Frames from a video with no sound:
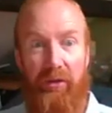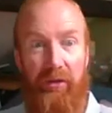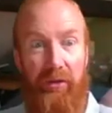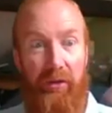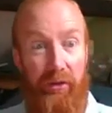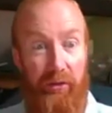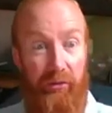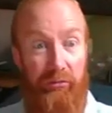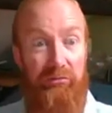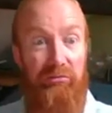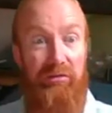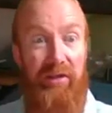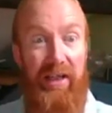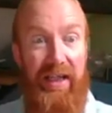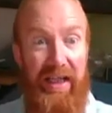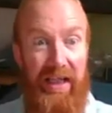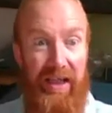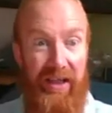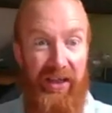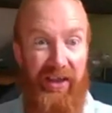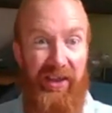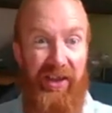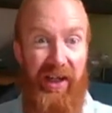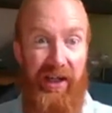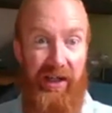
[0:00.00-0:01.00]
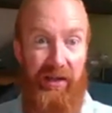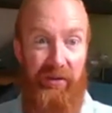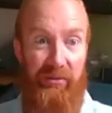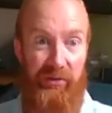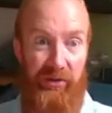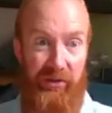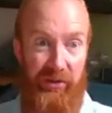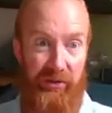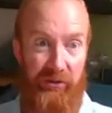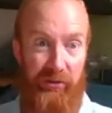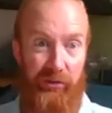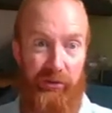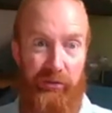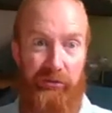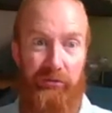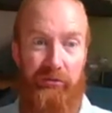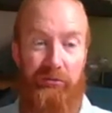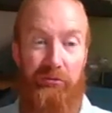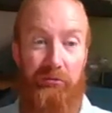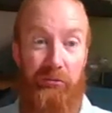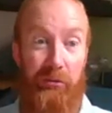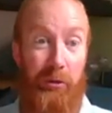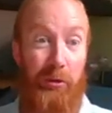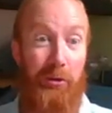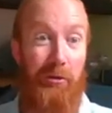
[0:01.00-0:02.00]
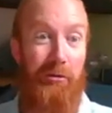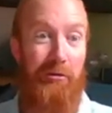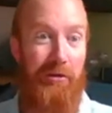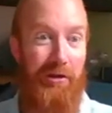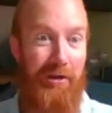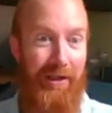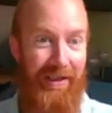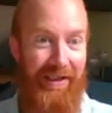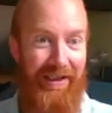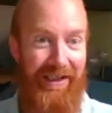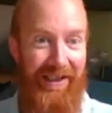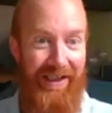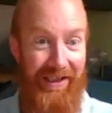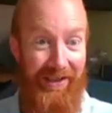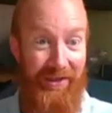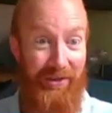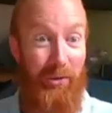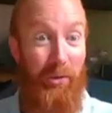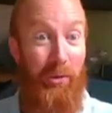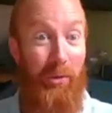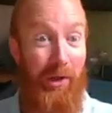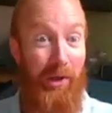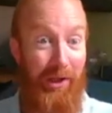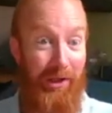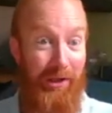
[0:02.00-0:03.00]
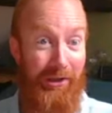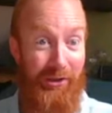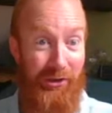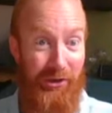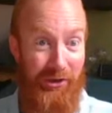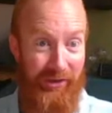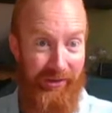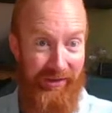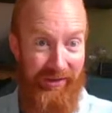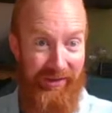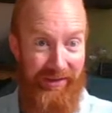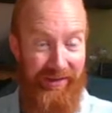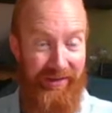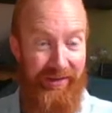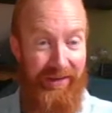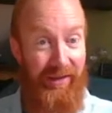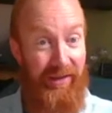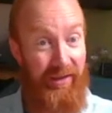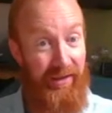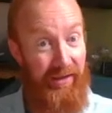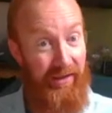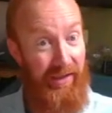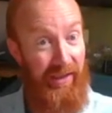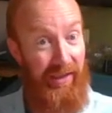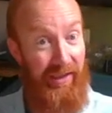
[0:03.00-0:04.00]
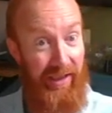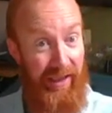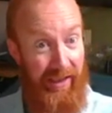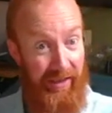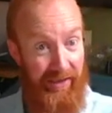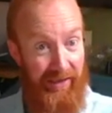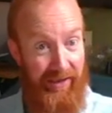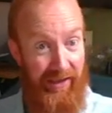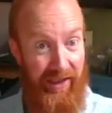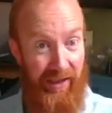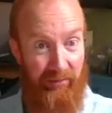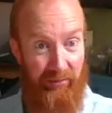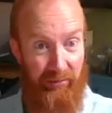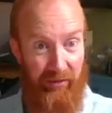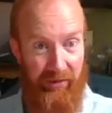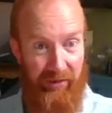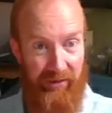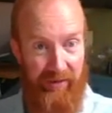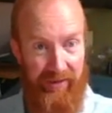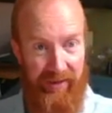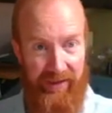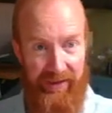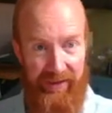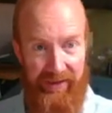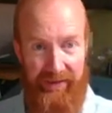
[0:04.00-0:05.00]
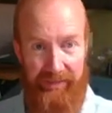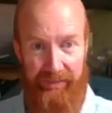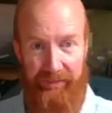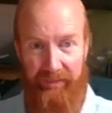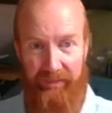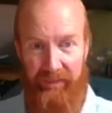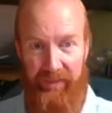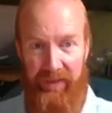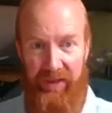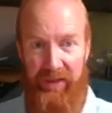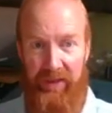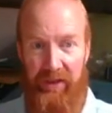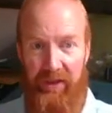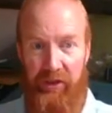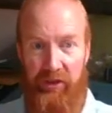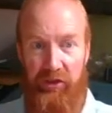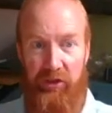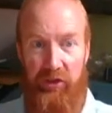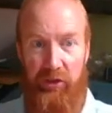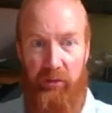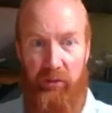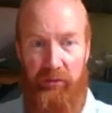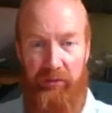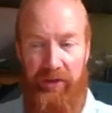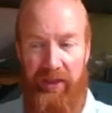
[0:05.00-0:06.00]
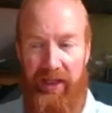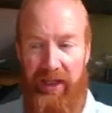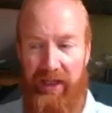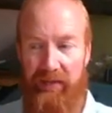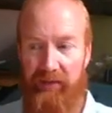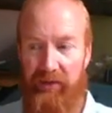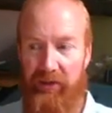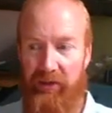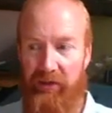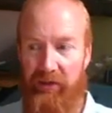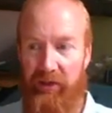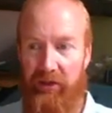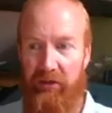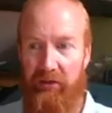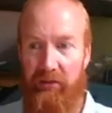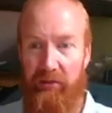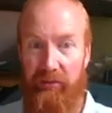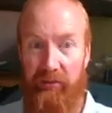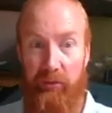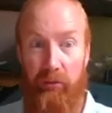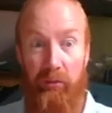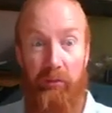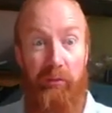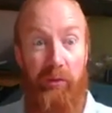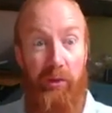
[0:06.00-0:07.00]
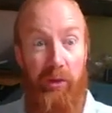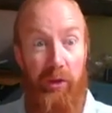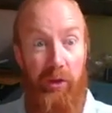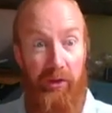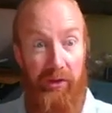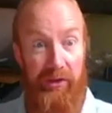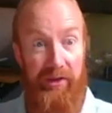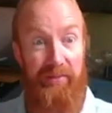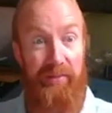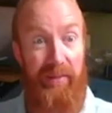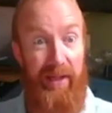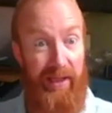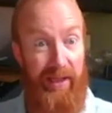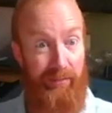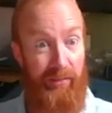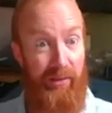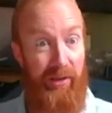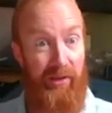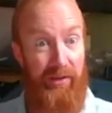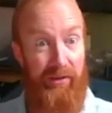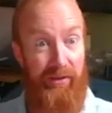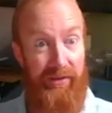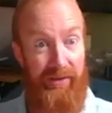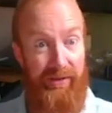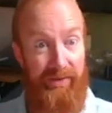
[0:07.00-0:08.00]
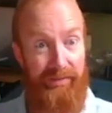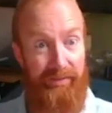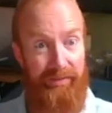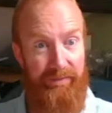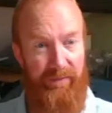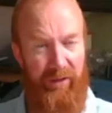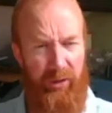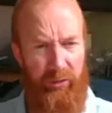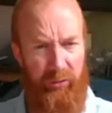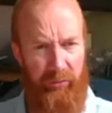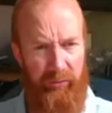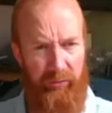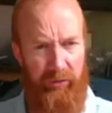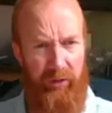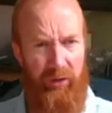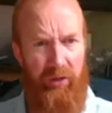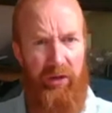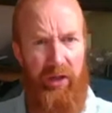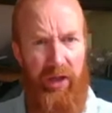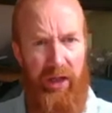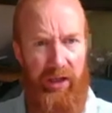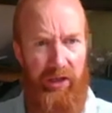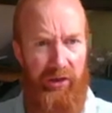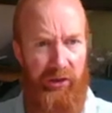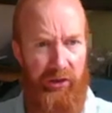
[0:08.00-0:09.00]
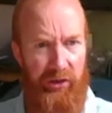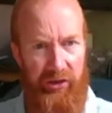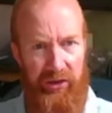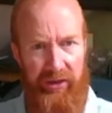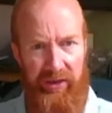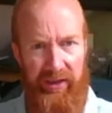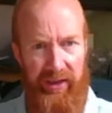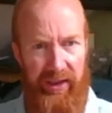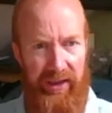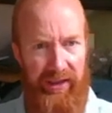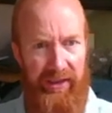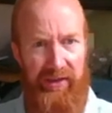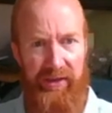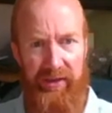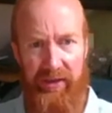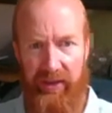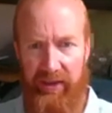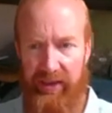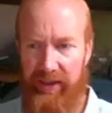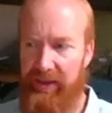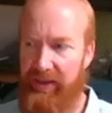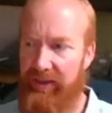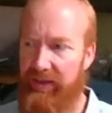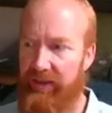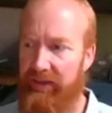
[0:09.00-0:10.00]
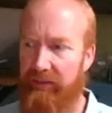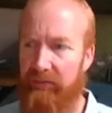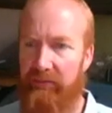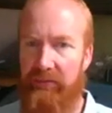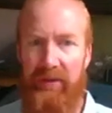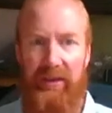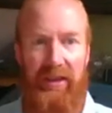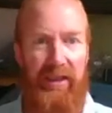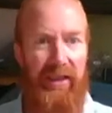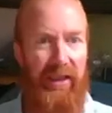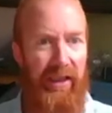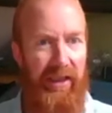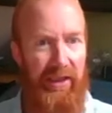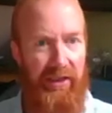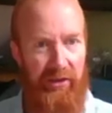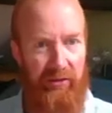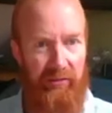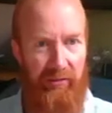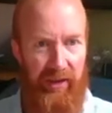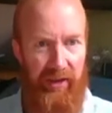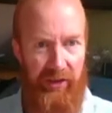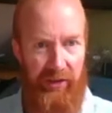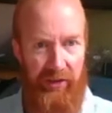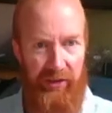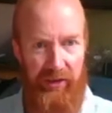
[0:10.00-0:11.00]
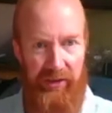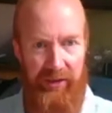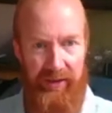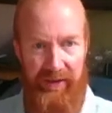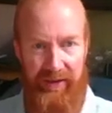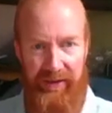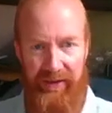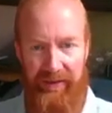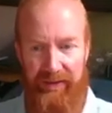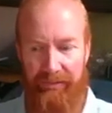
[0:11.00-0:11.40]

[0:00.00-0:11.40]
3,000 raw ideas or hunches that led to that process. So you often have to start with an awful lot of spare parts, an awful lot of hunches and insights and iterations,